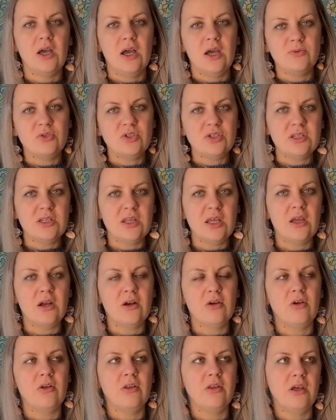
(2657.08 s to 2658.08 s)
just
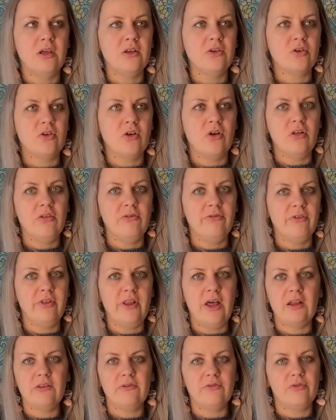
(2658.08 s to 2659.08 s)
there on that roll
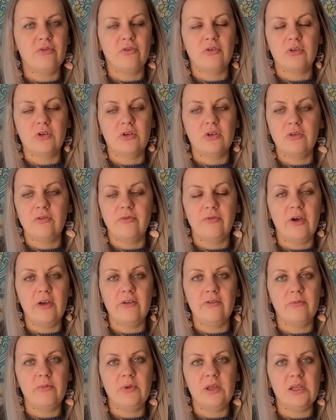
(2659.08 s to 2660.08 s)
flat for a good
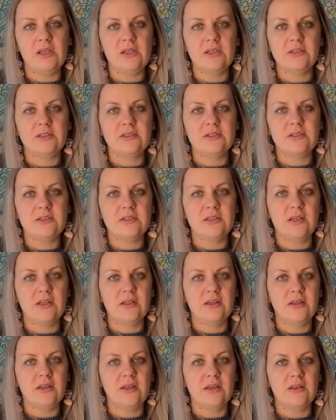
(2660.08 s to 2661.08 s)
5 minutes,
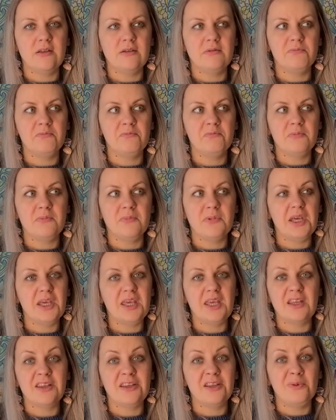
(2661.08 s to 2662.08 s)
and then I
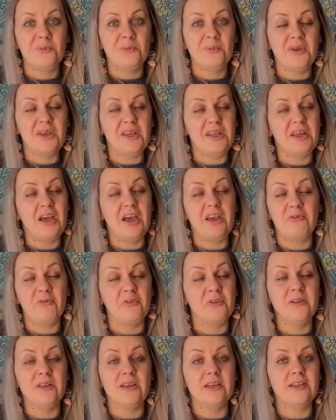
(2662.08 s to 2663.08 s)
get up and I
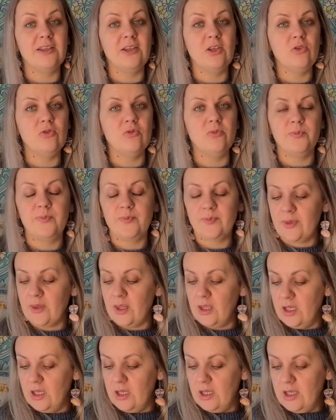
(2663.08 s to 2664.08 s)
feel like new.
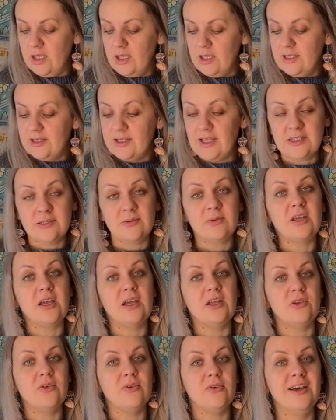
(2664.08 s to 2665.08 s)
That's what
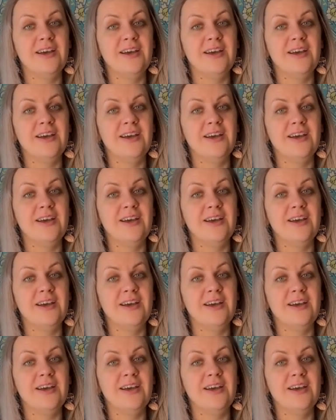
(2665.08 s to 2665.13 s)
I do.